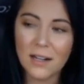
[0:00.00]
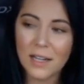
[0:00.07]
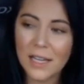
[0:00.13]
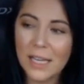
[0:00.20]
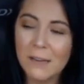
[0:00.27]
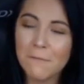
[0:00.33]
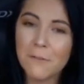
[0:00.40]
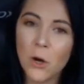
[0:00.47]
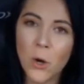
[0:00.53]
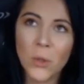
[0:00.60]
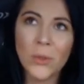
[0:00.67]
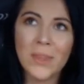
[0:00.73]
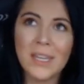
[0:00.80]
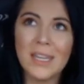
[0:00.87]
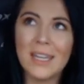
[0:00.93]
if
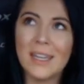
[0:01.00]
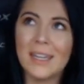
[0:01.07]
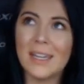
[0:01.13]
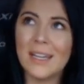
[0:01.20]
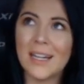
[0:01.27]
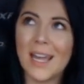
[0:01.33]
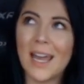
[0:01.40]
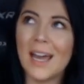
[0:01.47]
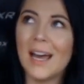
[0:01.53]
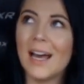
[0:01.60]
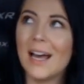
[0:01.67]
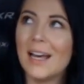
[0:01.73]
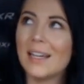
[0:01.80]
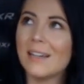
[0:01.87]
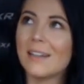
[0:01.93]
only it
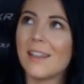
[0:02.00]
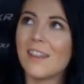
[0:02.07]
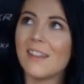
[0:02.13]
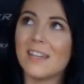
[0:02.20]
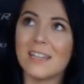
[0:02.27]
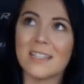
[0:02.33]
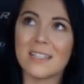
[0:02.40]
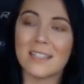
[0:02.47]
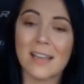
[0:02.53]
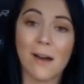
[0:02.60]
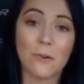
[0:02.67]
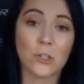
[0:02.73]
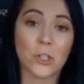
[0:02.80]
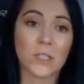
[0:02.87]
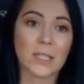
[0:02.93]
had this. I
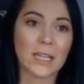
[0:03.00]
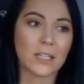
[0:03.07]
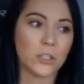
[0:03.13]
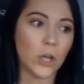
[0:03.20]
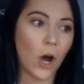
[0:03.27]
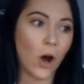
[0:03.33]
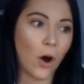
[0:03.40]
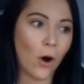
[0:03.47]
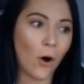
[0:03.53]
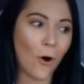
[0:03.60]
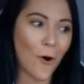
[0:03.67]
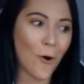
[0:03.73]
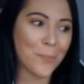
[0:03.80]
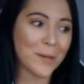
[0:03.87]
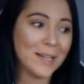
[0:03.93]
was just like,
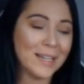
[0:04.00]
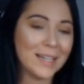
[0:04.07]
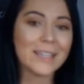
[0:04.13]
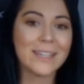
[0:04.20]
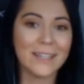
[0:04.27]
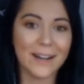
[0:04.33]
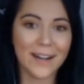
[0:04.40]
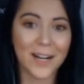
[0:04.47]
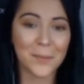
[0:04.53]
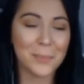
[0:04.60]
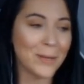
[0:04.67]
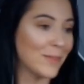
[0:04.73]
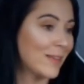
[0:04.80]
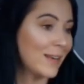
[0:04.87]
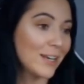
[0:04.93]
dope, yup.
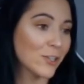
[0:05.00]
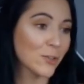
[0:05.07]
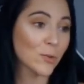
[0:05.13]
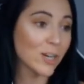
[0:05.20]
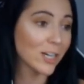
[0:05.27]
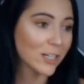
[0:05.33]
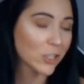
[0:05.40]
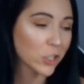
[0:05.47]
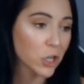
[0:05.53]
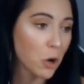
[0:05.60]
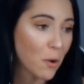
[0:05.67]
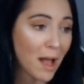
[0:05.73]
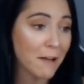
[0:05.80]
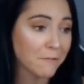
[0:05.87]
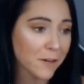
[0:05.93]
And then I just wanted to show
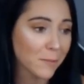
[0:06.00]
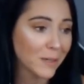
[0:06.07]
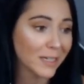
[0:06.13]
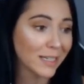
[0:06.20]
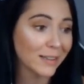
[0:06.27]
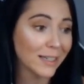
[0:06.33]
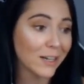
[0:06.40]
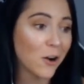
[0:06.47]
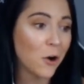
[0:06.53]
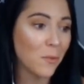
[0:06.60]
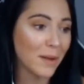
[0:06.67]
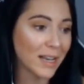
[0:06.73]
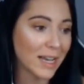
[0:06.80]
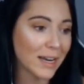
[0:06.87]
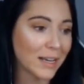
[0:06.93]
everybody, like, oh
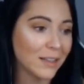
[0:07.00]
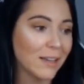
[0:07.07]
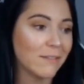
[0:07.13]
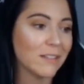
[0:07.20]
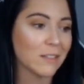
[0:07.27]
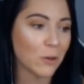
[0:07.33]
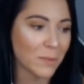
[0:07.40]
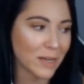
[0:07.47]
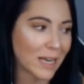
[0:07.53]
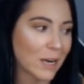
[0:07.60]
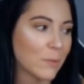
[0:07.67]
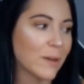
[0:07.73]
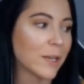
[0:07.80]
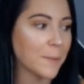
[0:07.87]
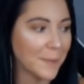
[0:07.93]
my god, I love this, oh my god, oh
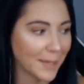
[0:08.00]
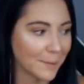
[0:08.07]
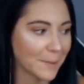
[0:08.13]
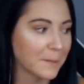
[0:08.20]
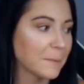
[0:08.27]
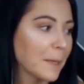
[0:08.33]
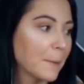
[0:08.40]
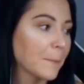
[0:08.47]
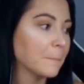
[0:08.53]
my god, oh my god, oh my god.